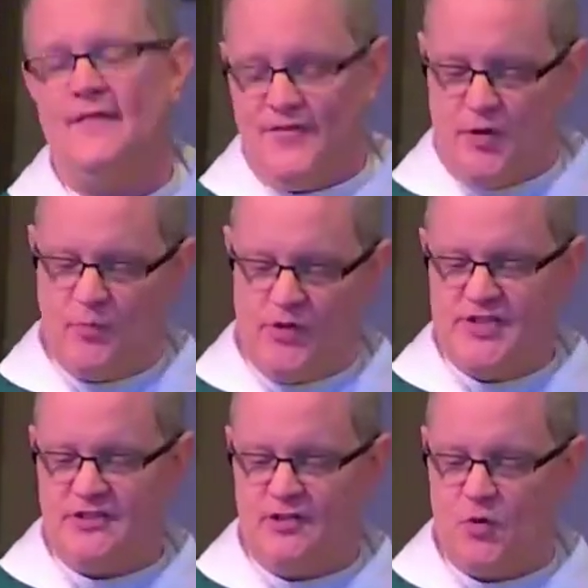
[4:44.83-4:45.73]
at their
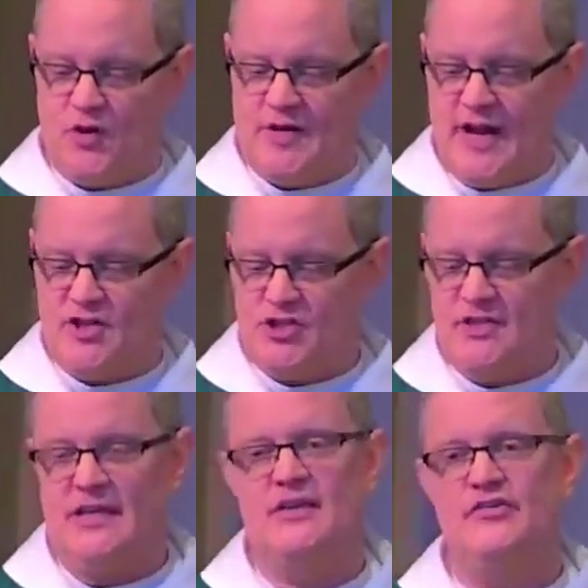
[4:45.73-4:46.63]
priestly
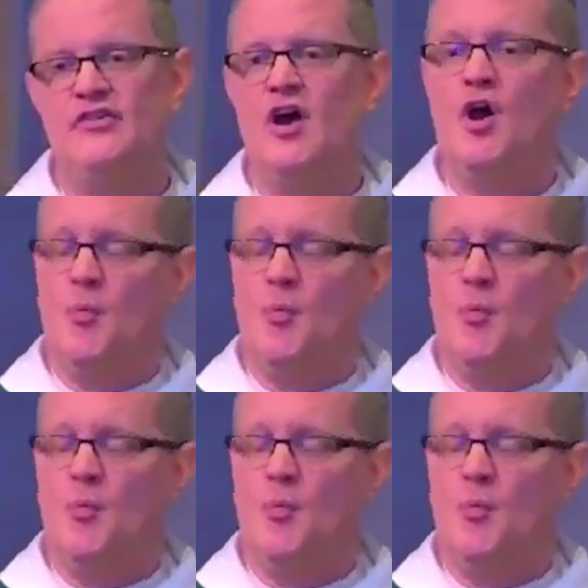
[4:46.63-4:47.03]
ordination is